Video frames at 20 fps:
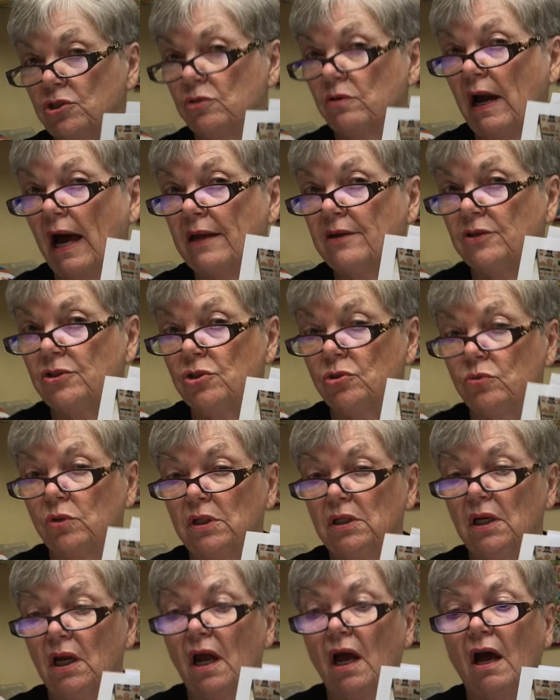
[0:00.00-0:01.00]
you how to do it
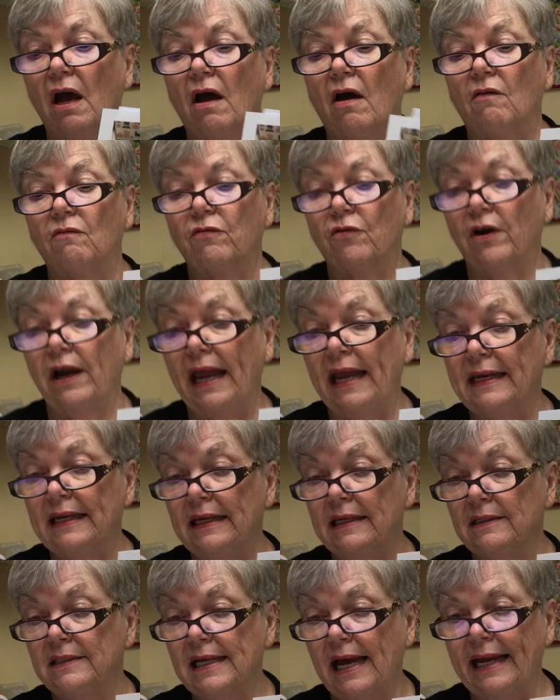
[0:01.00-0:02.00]
for
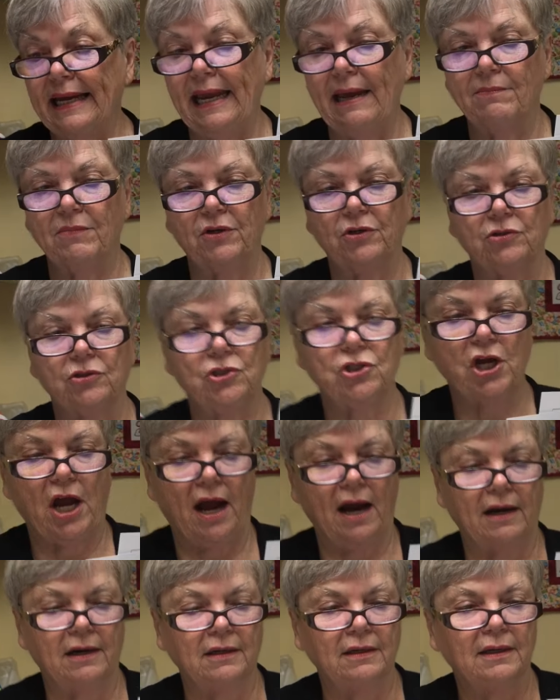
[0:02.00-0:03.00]
any diameter
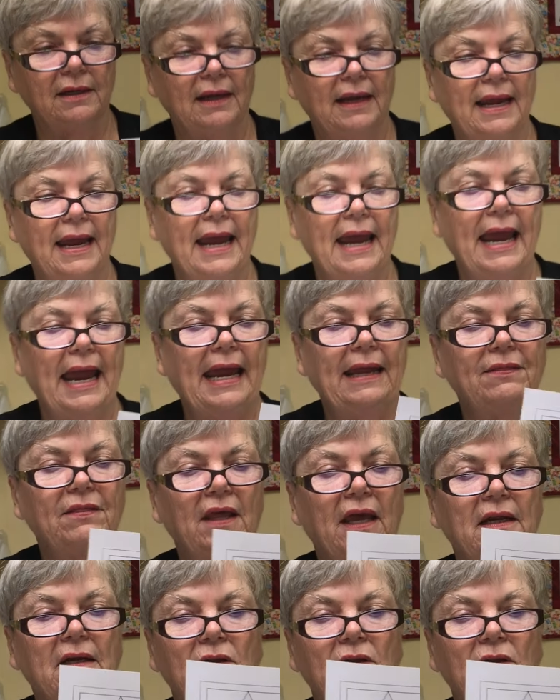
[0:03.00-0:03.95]
jar. And then